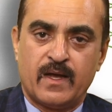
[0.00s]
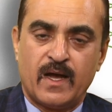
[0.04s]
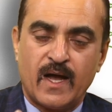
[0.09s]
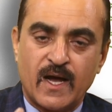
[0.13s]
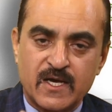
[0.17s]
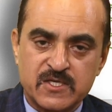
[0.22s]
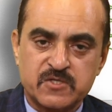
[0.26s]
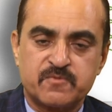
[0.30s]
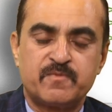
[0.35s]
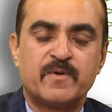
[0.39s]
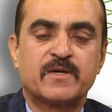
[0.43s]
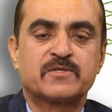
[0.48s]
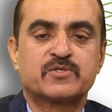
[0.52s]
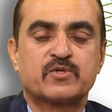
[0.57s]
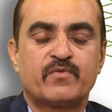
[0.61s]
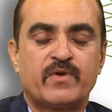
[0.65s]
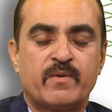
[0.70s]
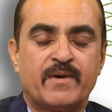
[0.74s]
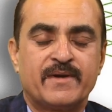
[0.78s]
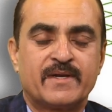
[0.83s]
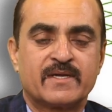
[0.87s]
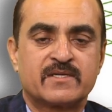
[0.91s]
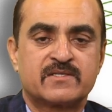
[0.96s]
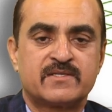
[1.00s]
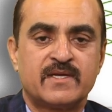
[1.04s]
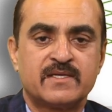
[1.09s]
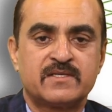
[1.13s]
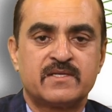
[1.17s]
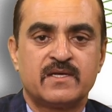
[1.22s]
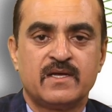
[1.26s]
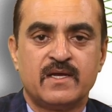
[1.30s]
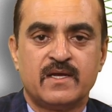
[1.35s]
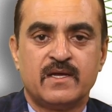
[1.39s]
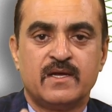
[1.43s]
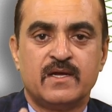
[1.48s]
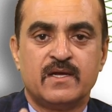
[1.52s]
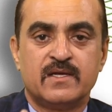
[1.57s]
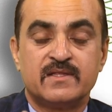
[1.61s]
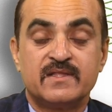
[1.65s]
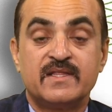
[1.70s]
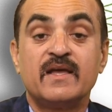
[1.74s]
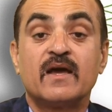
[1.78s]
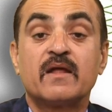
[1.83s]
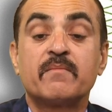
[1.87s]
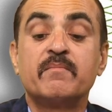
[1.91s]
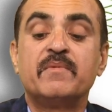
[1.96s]
aspects of abiotic stress,
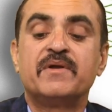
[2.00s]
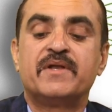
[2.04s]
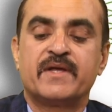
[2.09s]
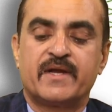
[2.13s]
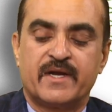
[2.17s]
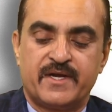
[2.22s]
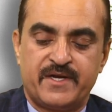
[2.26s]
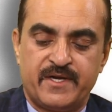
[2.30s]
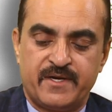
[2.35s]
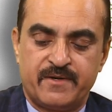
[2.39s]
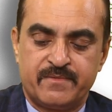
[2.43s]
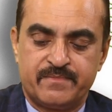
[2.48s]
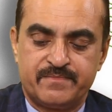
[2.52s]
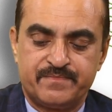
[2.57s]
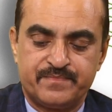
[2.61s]
they are mitigated.